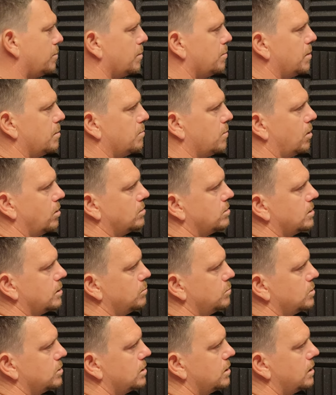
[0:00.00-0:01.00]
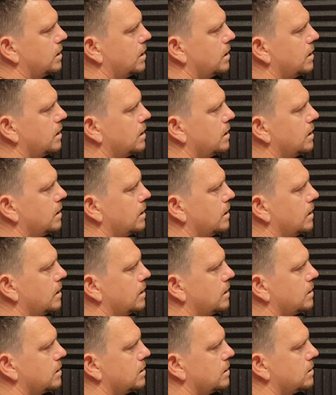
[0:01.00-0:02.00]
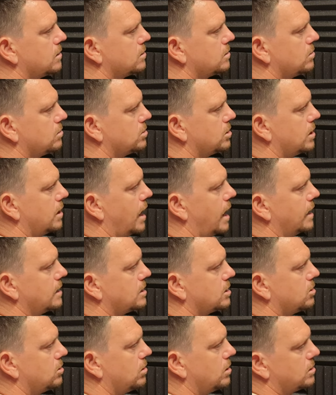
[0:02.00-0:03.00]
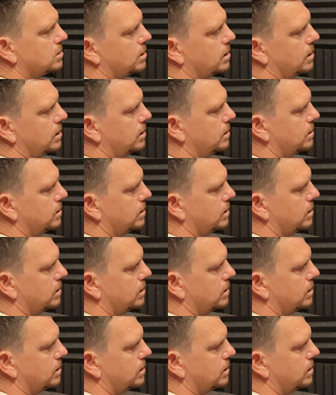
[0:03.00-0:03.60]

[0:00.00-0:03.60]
grab a bit more crimson. Such a nice colour to